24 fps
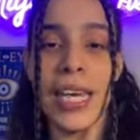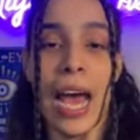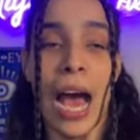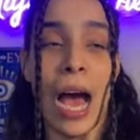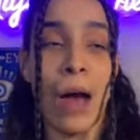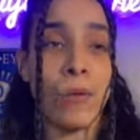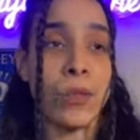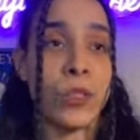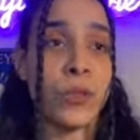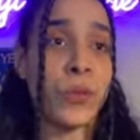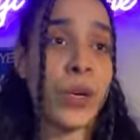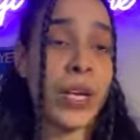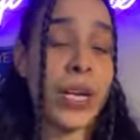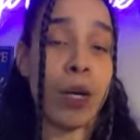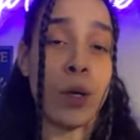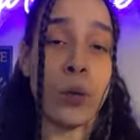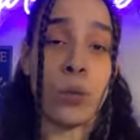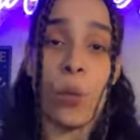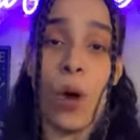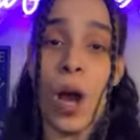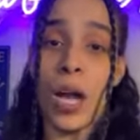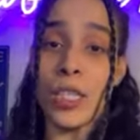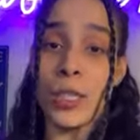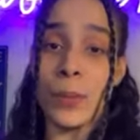I was ready to
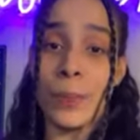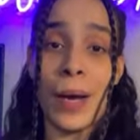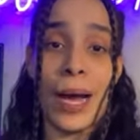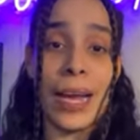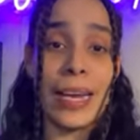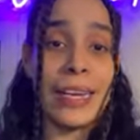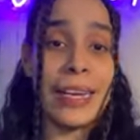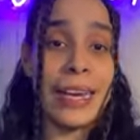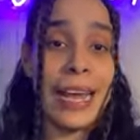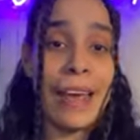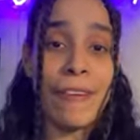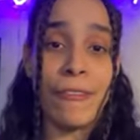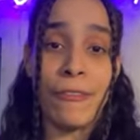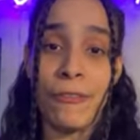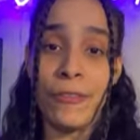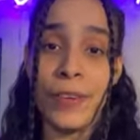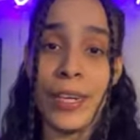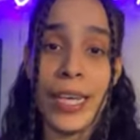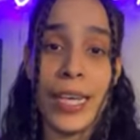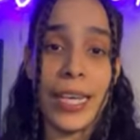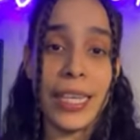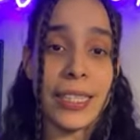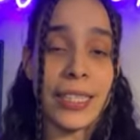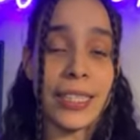watch my
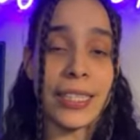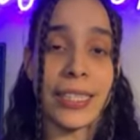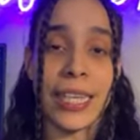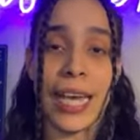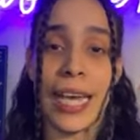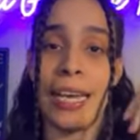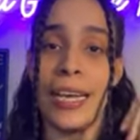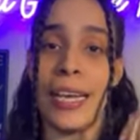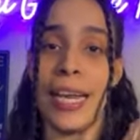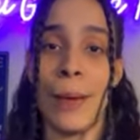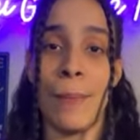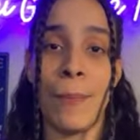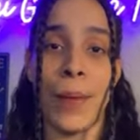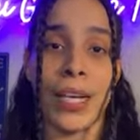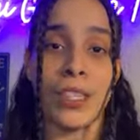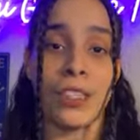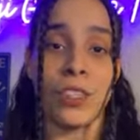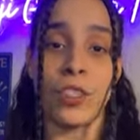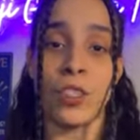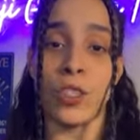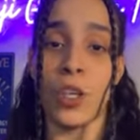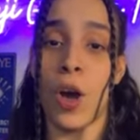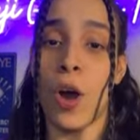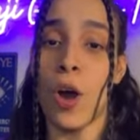Netflix and let my
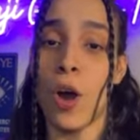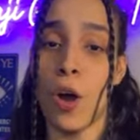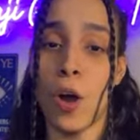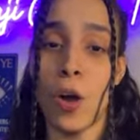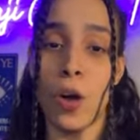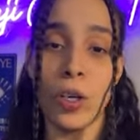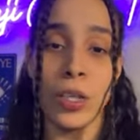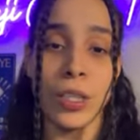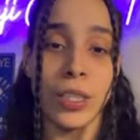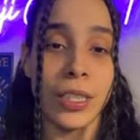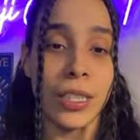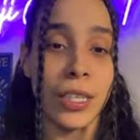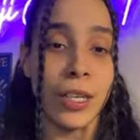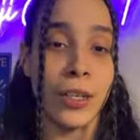song,